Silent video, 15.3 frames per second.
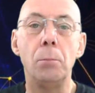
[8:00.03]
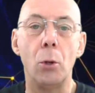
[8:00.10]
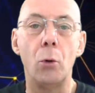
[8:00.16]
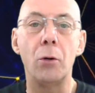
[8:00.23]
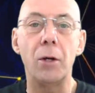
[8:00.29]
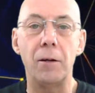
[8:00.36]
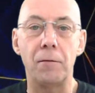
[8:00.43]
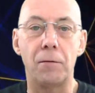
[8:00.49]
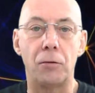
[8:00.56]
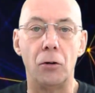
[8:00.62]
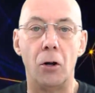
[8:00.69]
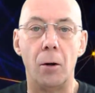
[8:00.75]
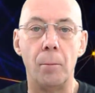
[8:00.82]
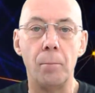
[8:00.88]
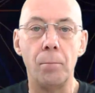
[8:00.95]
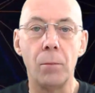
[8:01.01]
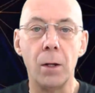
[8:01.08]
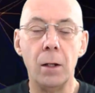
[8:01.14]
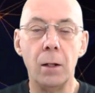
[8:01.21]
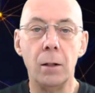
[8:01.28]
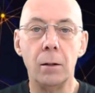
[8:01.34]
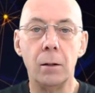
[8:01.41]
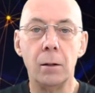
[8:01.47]
bought it from,
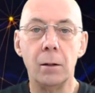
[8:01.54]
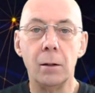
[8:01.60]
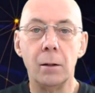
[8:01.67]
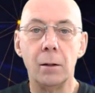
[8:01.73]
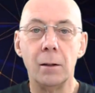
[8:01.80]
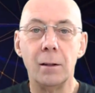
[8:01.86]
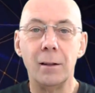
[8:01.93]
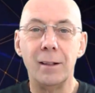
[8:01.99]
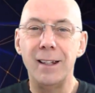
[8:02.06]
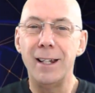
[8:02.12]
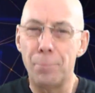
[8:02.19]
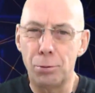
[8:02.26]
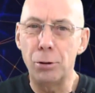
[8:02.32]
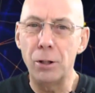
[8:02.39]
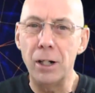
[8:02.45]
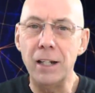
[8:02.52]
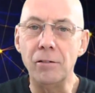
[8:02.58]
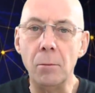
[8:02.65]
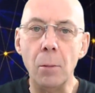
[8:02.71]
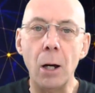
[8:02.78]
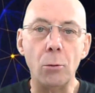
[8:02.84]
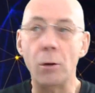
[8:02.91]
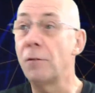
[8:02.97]
they're pretty
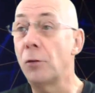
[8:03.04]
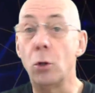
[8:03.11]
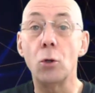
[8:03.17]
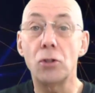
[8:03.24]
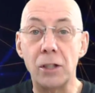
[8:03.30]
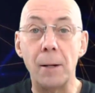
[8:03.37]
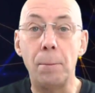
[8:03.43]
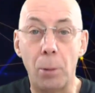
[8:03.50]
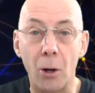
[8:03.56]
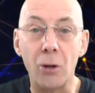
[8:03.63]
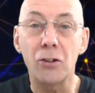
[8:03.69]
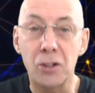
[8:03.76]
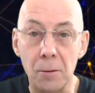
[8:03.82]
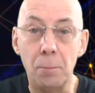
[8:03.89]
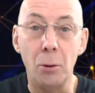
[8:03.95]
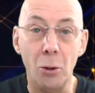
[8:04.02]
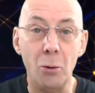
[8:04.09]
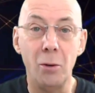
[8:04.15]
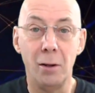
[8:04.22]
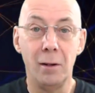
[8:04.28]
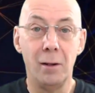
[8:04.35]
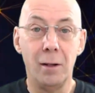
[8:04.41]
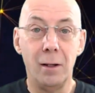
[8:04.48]
remote. Of course, they're
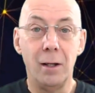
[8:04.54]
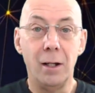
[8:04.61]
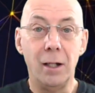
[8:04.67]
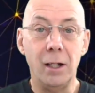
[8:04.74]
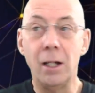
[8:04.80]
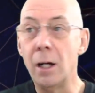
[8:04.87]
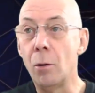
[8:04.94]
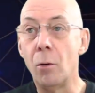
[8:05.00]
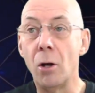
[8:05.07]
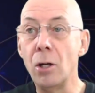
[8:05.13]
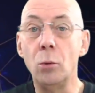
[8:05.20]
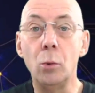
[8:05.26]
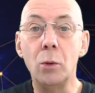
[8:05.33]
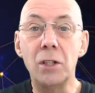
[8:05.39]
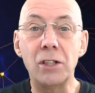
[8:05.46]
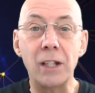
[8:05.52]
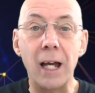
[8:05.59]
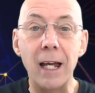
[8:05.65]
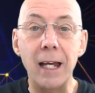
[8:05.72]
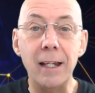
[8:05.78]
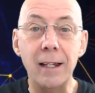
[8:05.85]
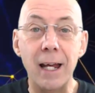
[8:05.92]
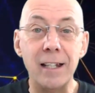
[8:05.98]
possible. You know, I always
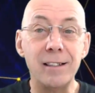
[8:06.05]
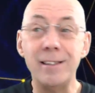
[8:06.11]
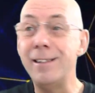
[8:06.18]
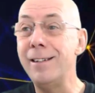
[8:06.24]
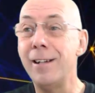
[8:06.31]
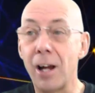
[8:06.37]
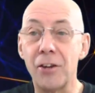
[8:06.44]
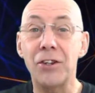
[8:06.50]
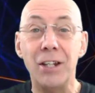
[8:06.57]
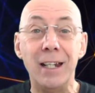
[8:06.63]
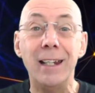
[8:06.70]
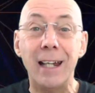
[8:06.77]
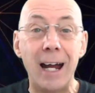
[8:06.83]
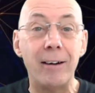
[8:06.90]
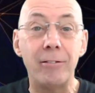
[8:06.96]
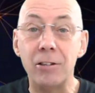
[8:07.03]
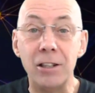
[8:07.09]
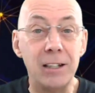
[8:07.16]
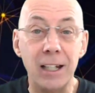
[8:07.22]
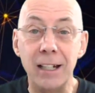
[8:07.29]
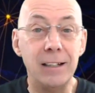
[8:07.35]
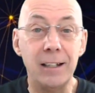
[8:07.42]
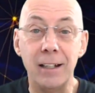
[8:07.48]
say there's nothing
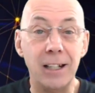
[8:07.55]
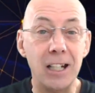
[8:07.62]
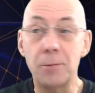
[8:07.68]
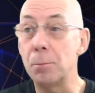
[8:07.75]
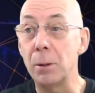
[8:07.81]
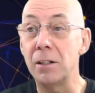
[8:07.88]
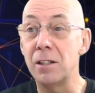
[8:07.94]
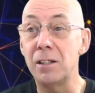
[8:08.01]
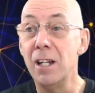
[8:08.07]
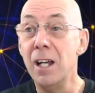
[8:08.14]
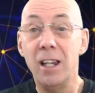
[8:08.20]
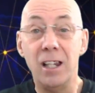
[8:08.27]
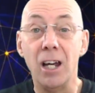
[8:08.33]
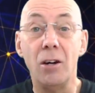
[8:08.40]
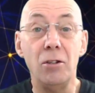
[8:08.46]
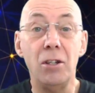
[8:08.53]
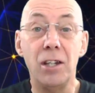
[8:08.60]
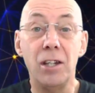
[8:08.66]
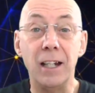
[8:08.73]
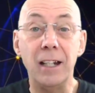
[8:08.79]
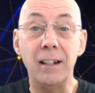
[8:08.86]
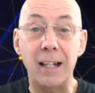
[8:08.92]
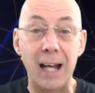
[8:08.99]
guaranteed in this because the only
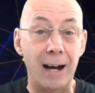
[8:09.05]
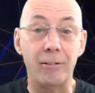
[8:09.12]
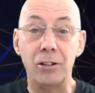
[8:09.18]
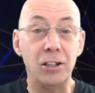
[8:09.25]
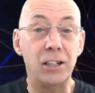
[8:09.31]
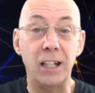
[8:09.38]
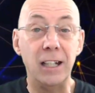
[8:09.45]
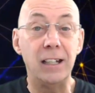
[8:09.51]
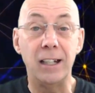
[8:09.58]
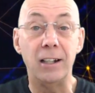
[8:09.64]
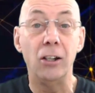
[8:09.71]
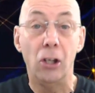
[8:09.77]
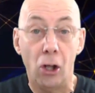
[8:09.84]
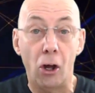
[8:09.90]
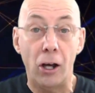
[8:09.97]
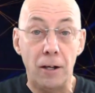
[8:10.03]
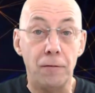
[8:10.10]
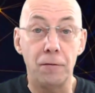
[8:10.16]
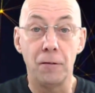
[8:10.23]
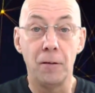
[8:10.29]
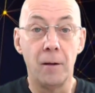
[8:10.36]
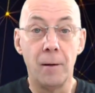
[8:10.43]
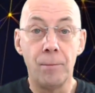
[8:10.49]
thing guaranteed in life